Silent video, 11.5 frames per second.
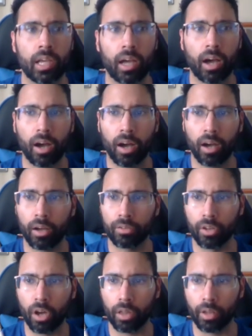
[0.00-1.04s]

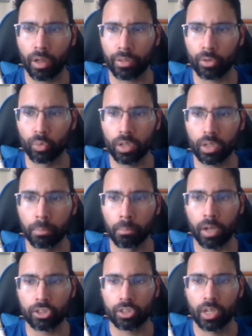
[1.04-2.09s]
nothing really
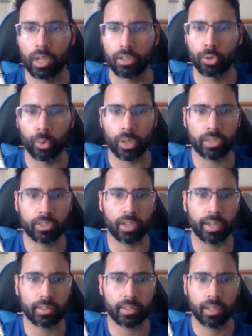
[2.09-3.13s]
much to
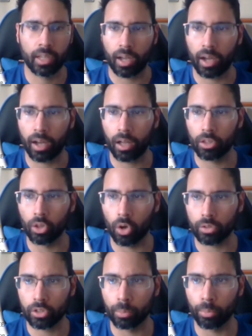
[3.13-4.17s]
excite
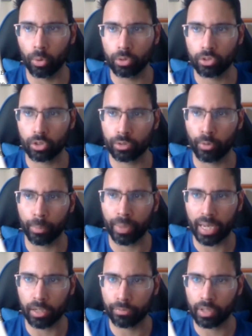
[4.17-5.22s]
long-term bulls just from
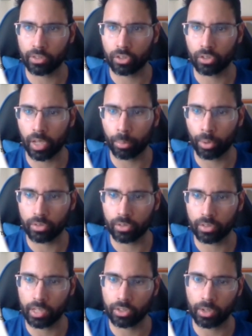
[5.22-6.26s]
that Investor Day
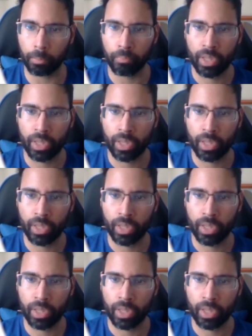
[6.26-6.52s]
presentation.